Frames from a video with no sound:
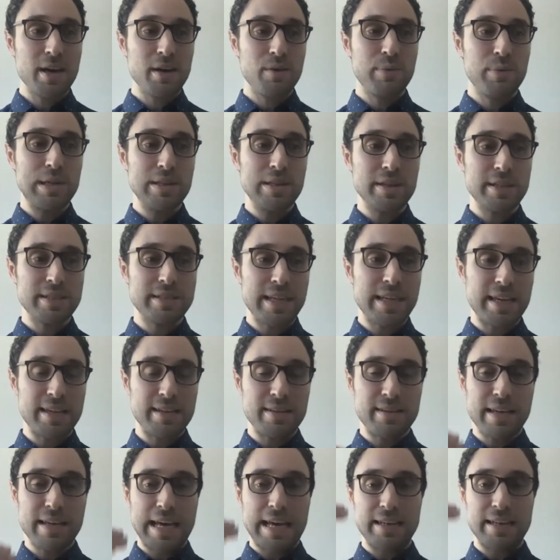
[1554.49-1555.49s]
We looked
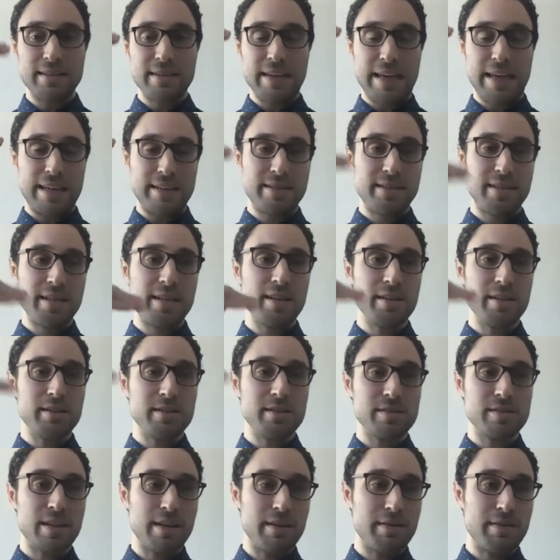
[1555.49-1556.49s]
at
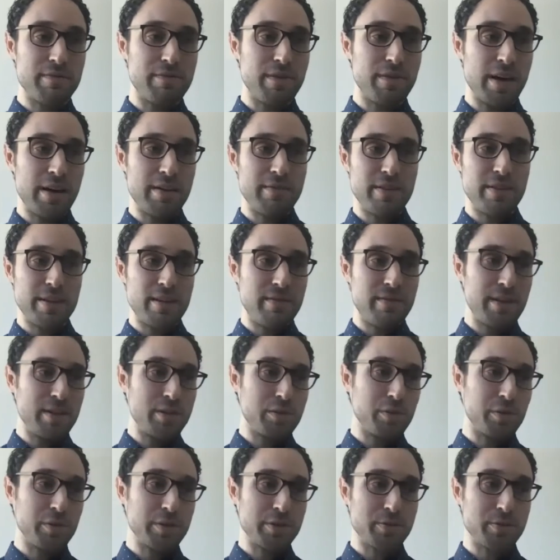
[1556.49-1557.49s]
tiers of
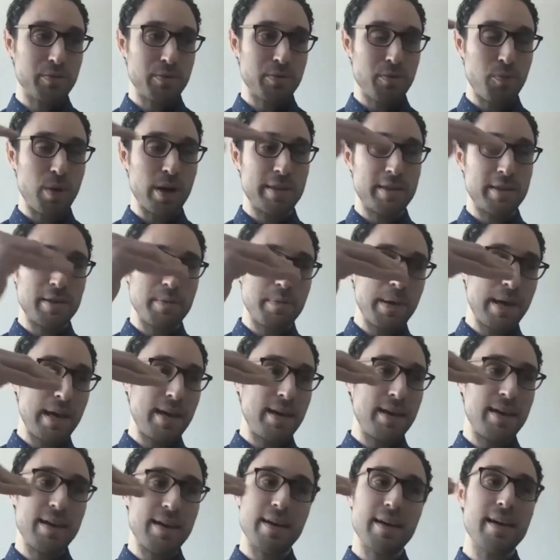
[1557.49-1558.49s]
individuals, what they're
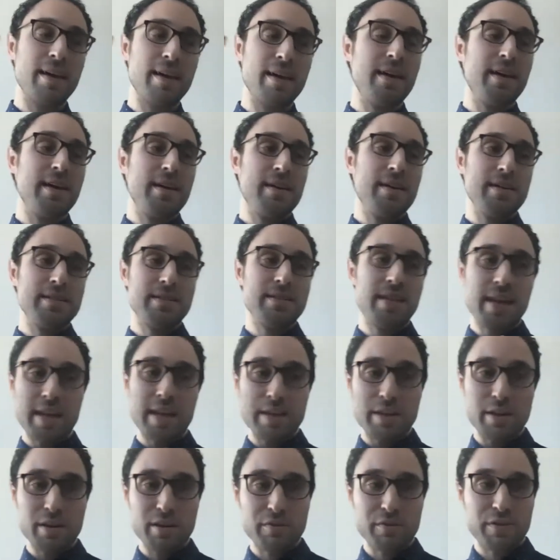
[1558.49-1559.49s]
paying,
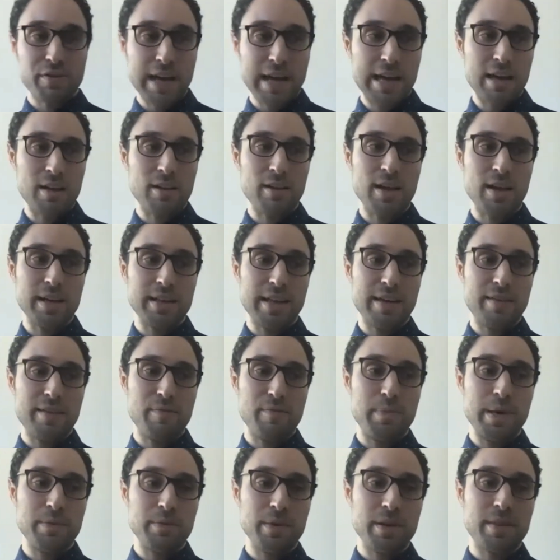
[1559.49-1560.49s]
tenure for how long they've
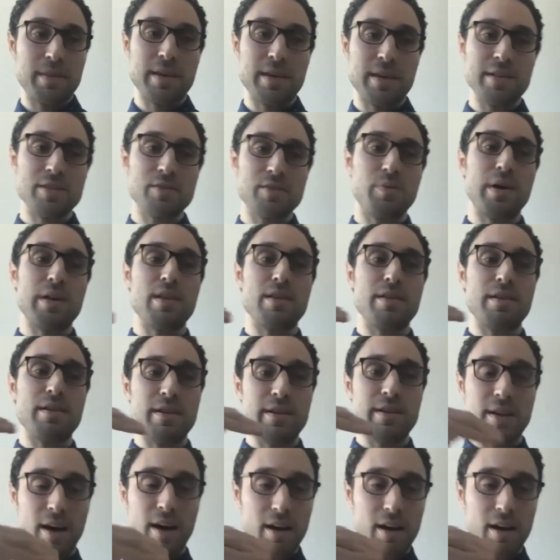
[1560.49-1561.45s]
been with us, whether they're in auto